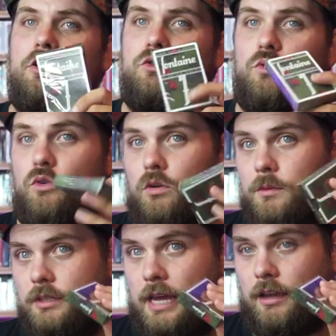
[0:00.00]
to a
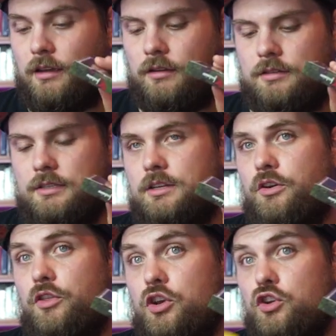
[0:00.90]
normal deck since
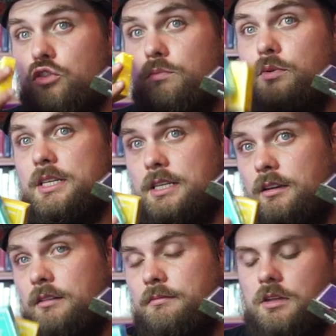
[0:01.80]
they're the new printing.